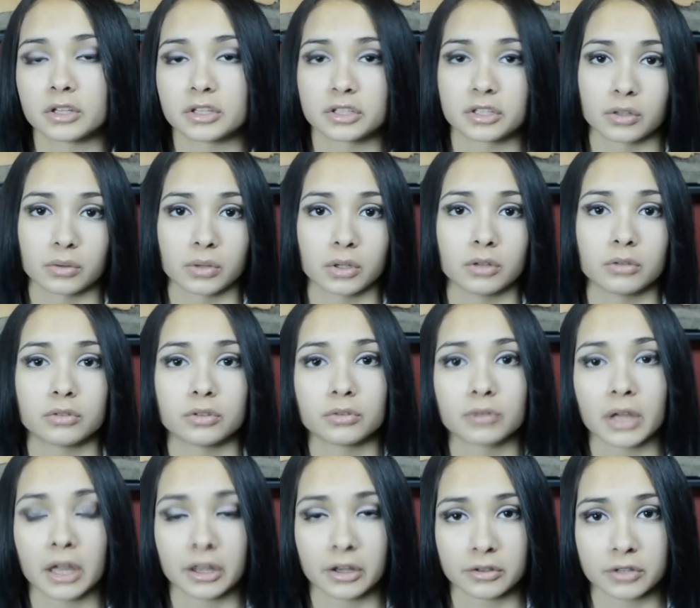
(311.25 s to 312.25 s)
so you
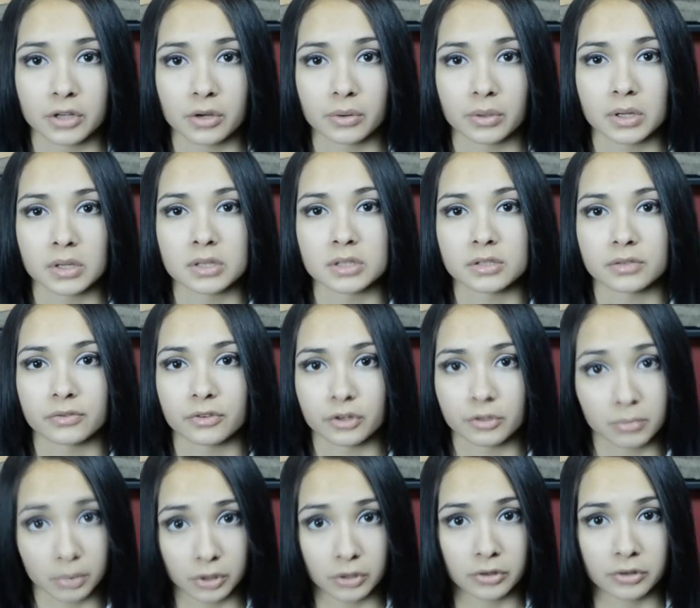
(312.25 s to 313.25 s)
do get your tokens
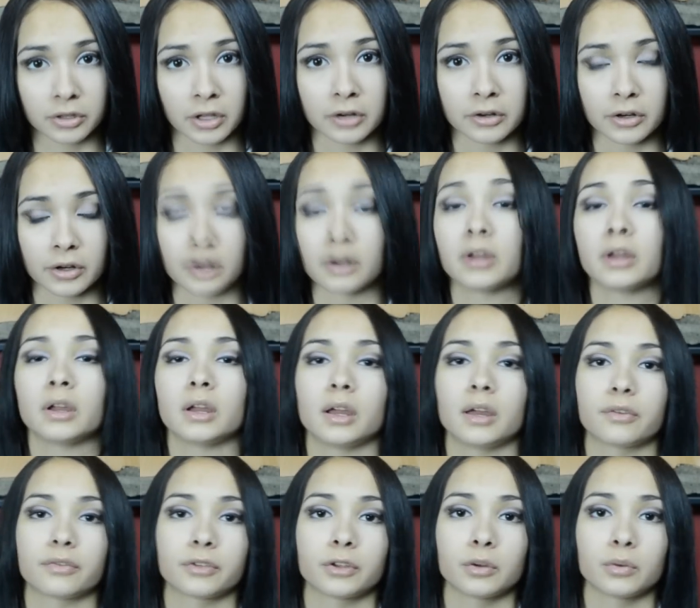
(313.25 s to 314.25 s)
for Blue Thunder
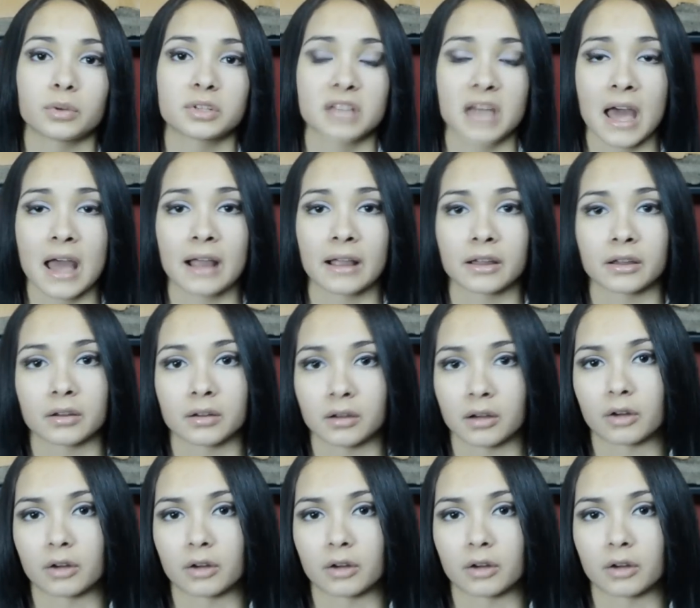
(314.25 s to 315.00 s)
if you attack